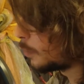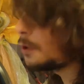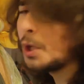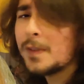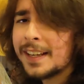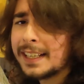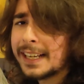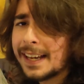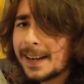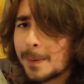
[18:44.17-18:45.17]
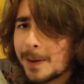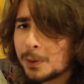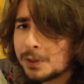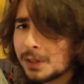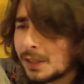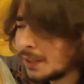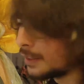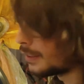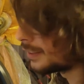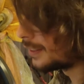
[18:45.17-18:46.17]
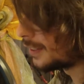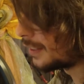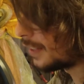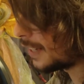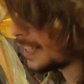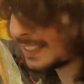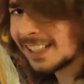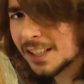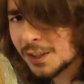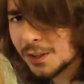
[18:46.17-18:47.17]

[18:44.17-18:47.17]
Would you even care about Italian